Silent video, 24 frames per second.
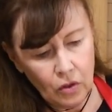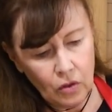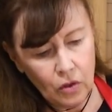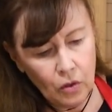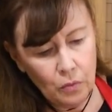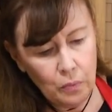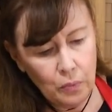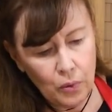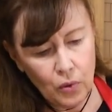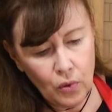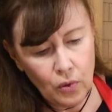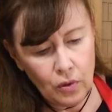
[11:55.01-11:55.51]
You
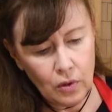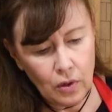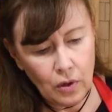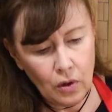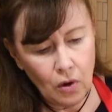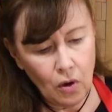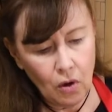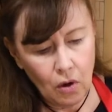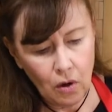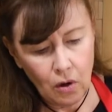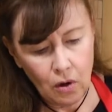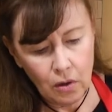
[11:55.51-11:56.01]
pour
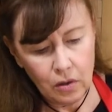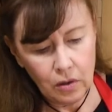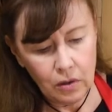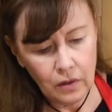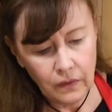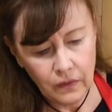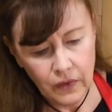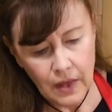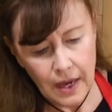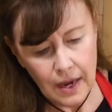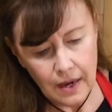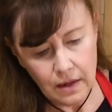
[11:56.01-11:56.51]
all
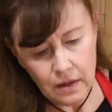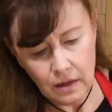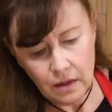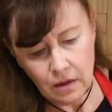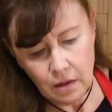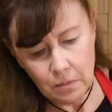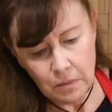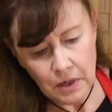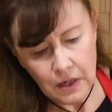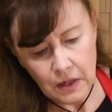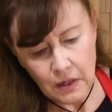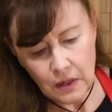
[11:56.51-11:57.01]
of that
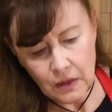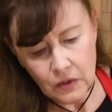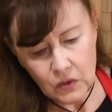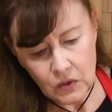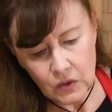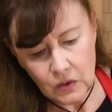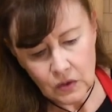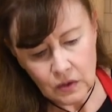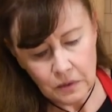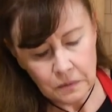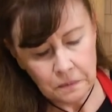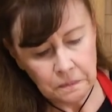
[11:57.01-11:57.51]
yumminess